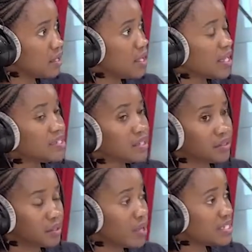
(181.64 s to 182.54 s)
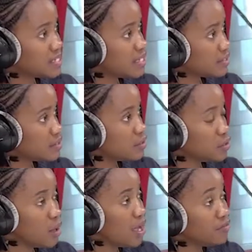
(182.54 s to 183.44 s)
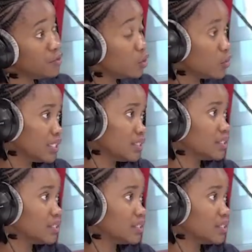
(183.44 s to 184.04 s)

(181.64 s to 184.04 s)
I take the ones that, you know, have no one